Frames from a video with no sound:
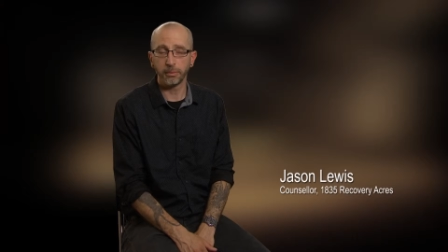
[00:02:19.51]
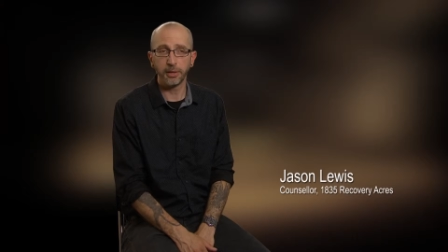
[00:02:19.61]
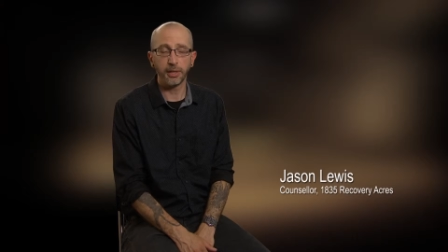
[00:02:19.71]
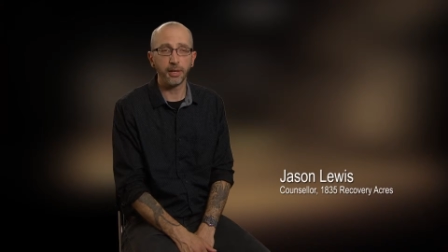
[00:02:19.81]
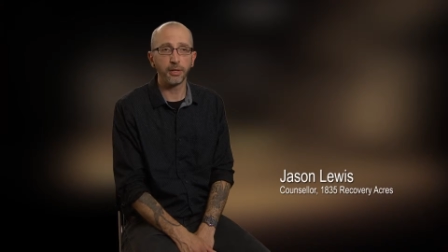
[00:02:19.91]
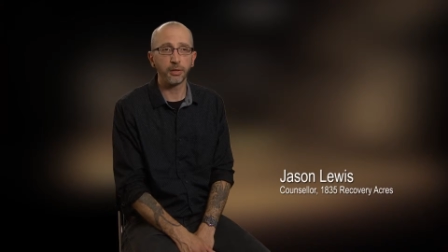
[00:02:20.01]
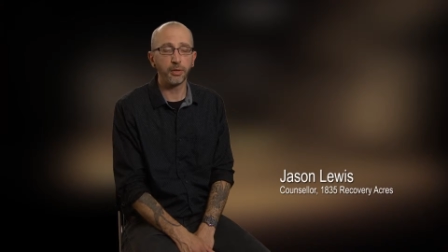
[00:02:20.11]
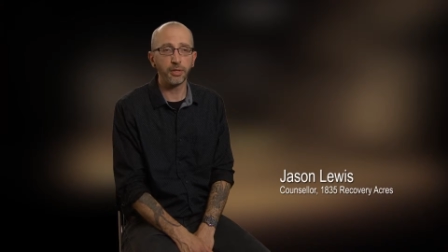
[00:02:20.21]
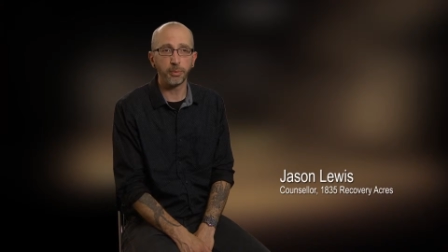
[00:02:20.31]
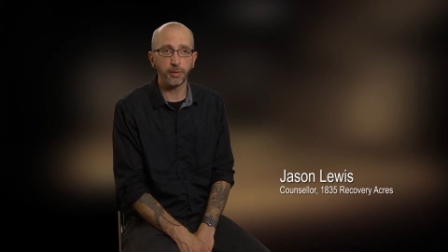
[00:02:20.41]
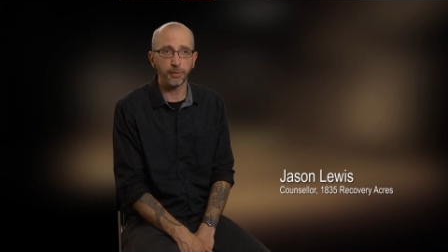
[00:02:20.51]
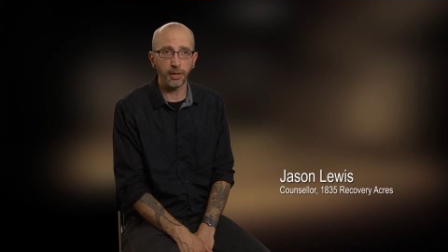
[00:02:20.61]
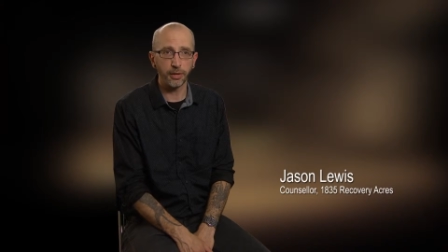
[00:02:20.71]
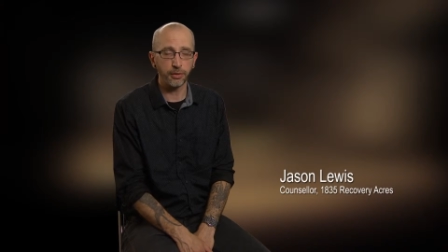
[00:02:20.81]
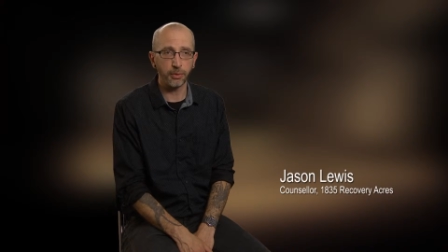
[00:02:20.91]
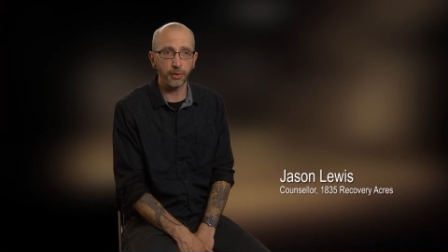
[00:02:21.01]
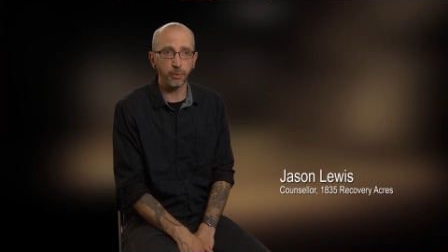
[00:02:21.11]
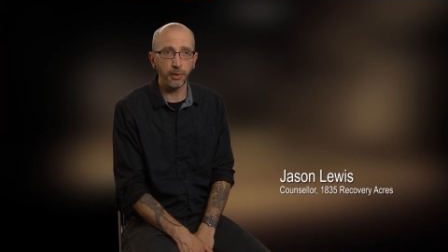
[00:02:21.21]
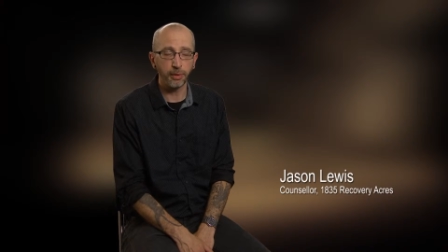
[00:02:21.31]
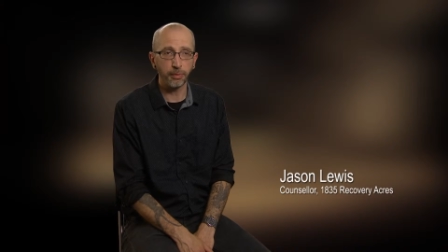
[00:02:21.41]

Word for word: We get a good number of calls throughout the week